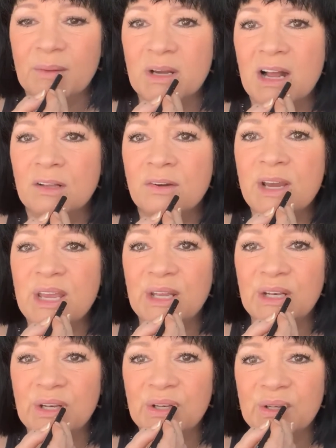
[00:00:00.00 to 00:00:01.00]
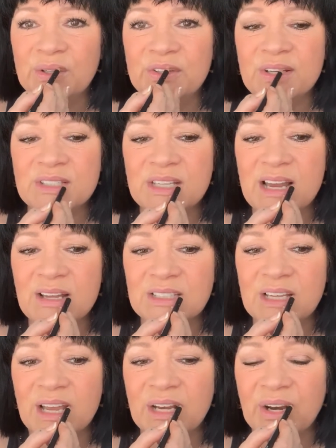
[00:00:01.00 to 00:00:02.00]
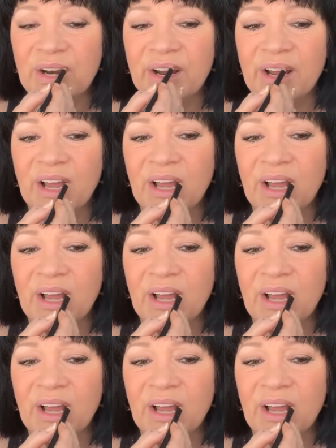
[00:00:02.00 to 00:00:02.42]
I'm coloring in just the outside here.